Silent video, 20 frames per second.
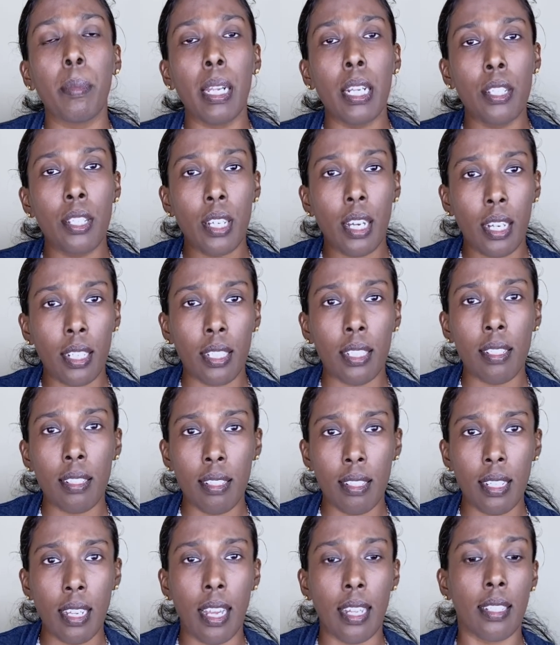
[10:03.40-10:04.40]
manager
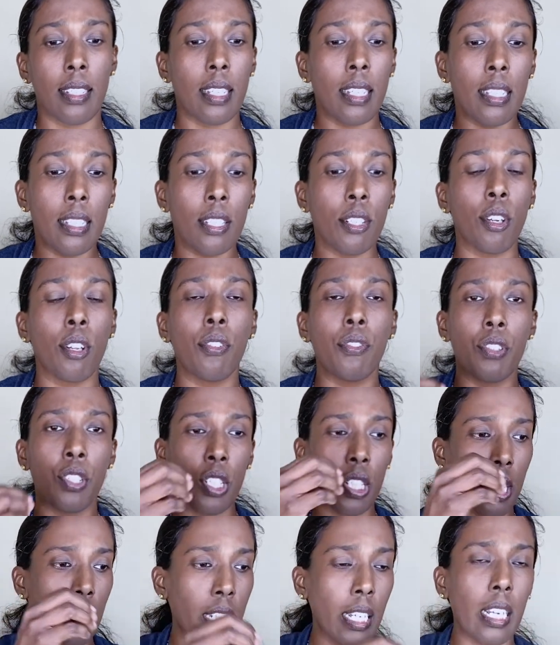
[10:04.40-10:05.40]
understands, instead of
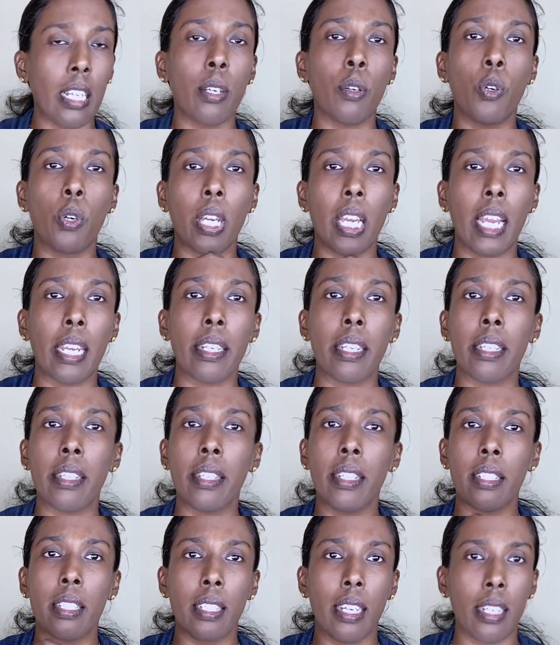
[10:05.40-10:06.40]
just telling, okay, I did
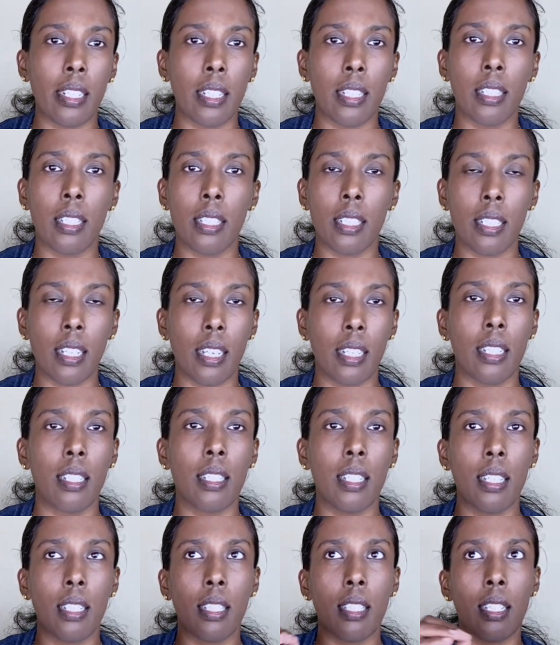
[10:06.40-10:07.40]
this, I did this, I
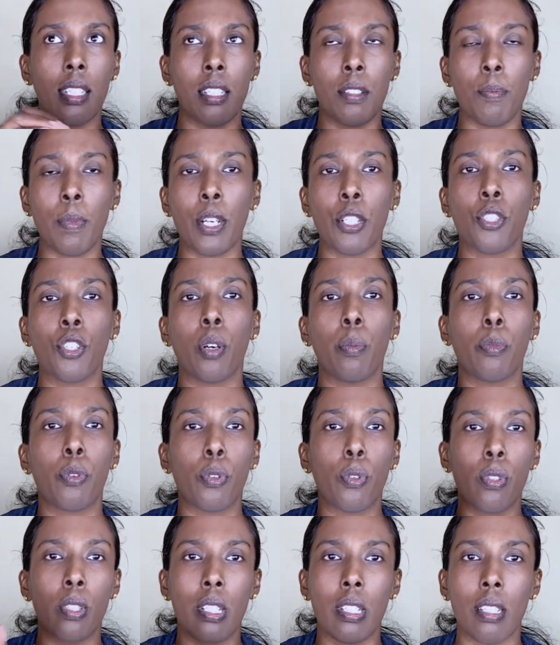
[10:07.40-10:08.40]
did this is my job
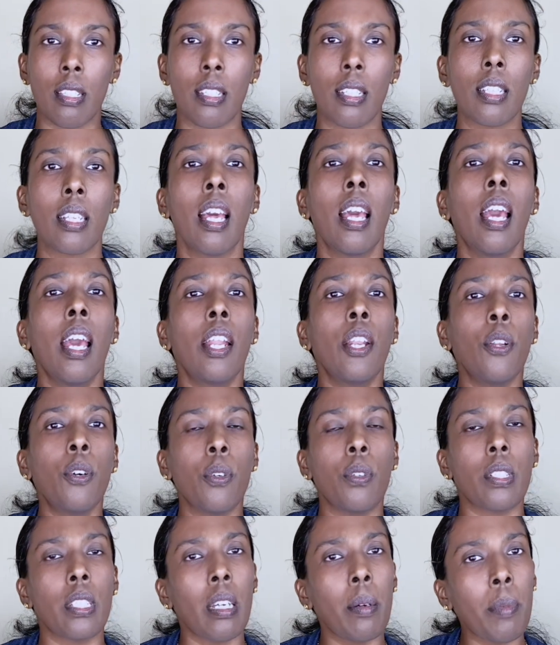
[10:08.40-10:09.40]
role, this is this.
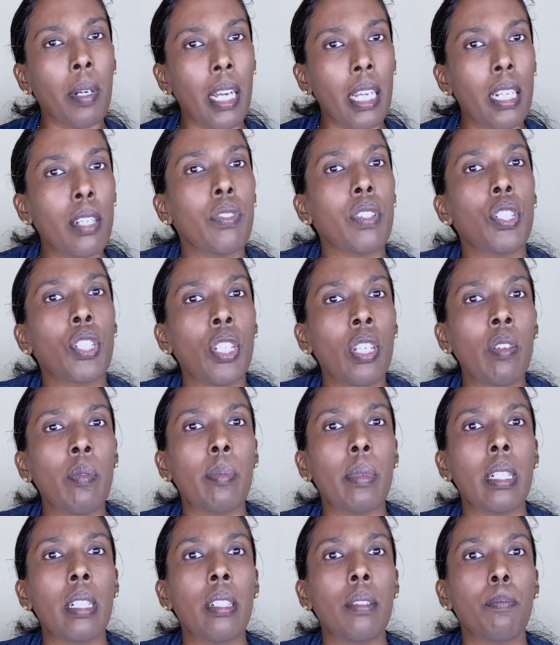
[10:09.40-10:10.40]
No, some kind of
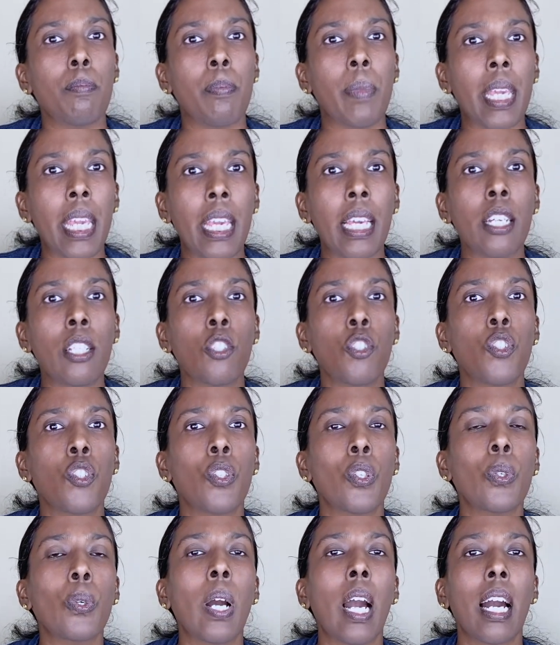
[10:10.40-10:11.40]
achievement makes
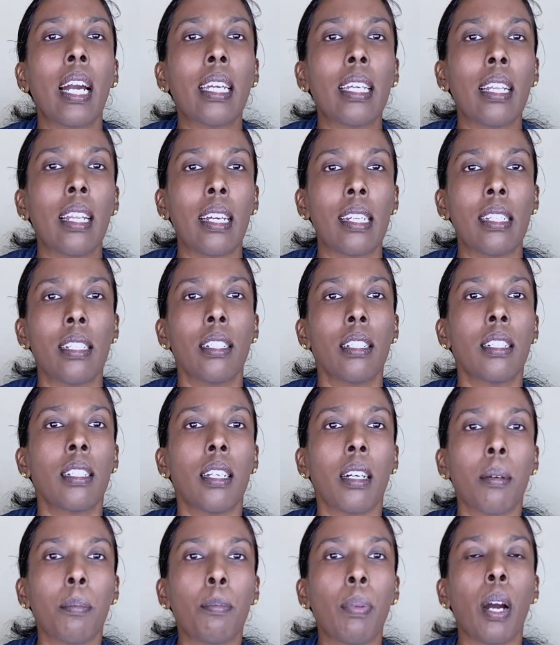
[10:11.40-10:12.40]
you
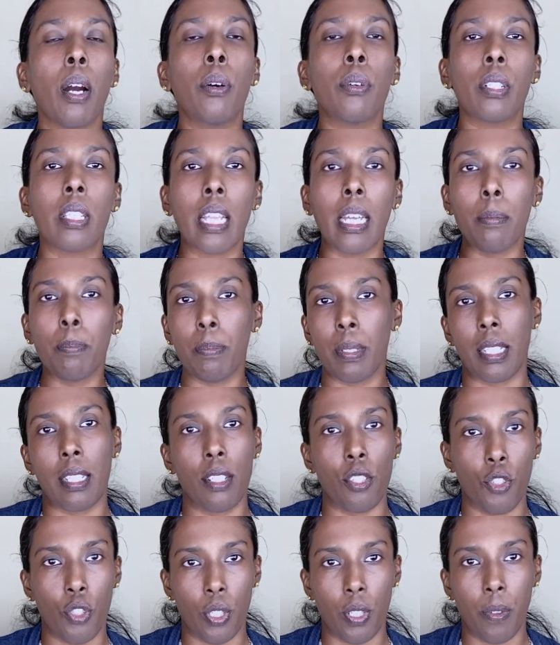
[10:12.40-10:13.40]
highlighted about that
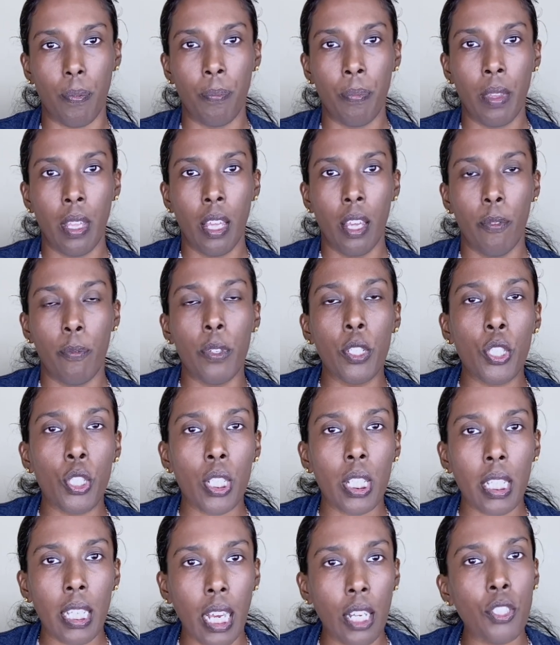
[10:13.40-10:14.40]
position,
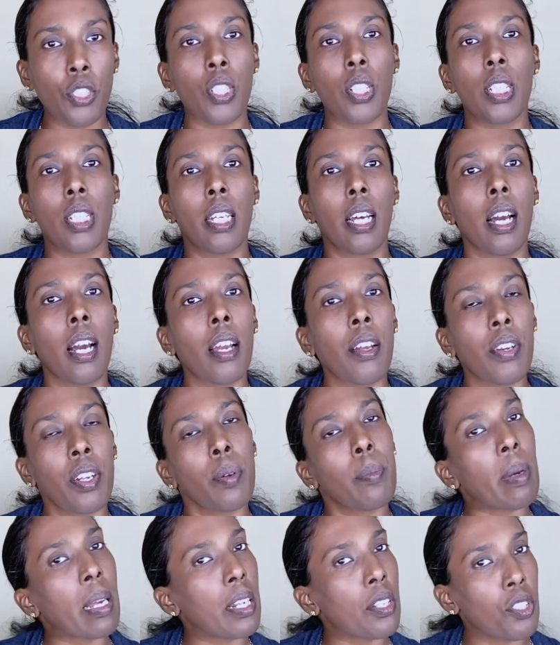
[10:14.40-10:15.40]
which catches
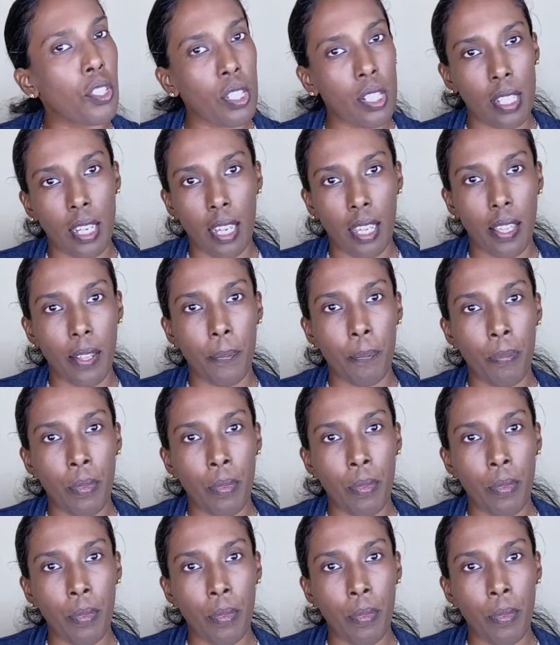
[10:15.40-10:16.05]
hiring manager's eye.